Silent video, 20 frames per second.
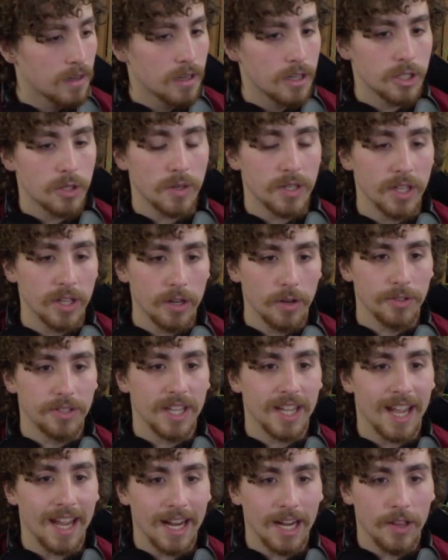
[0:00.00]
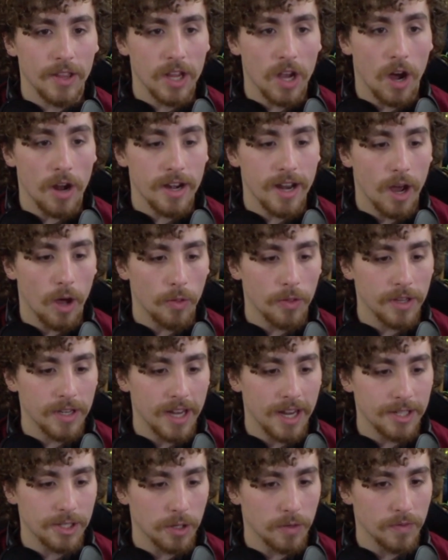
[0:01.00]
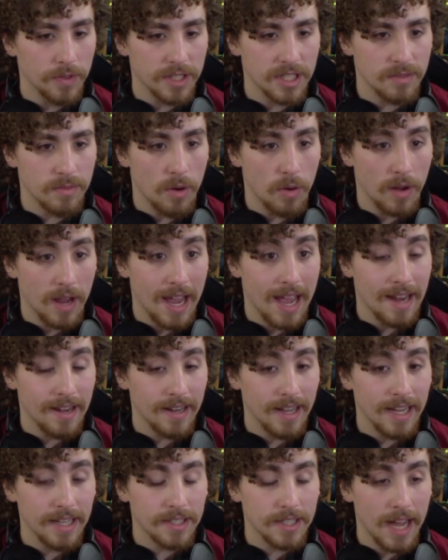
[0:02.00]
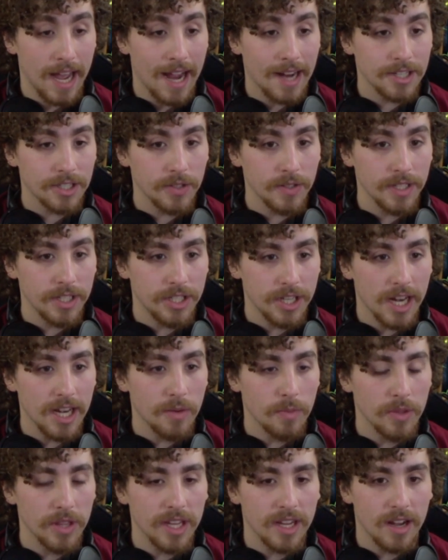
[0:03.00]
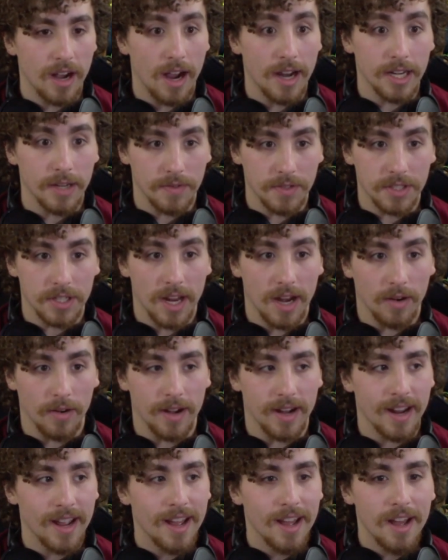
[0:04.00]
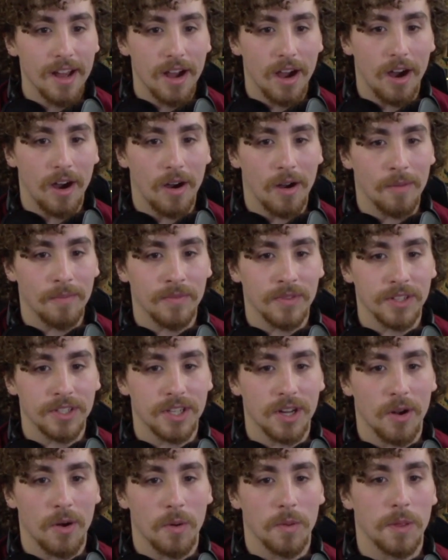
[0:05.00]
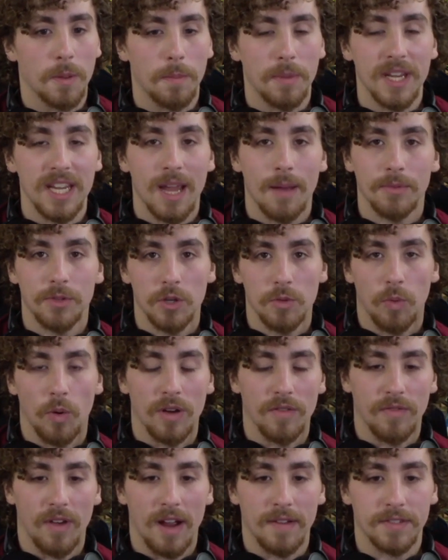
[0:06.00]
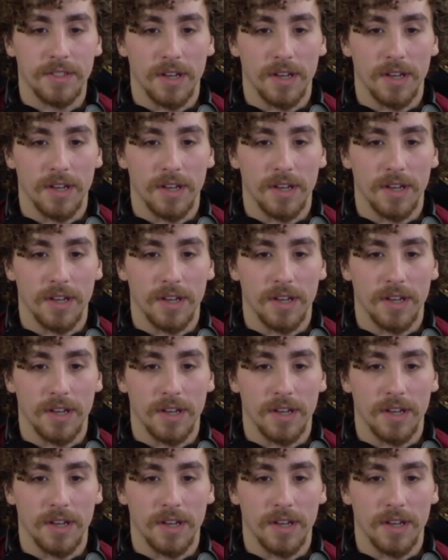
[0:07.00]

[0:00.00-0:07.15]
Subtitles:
I did a little digging into the unhealthy nature of this smoke, and it's actually genuinely kind of scary. So the PM2.5 stuff